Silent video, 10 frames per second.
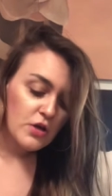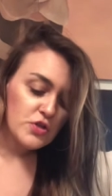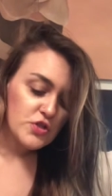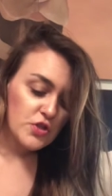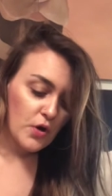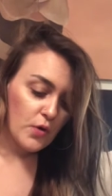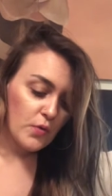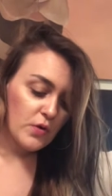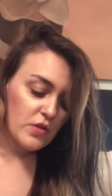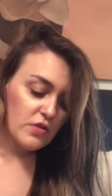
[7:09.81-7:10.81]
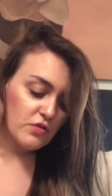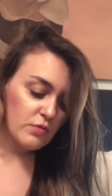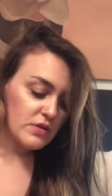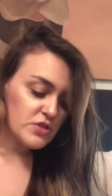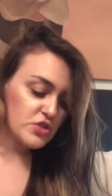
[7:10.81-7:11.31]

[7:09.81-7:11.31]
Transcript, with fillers: So this one is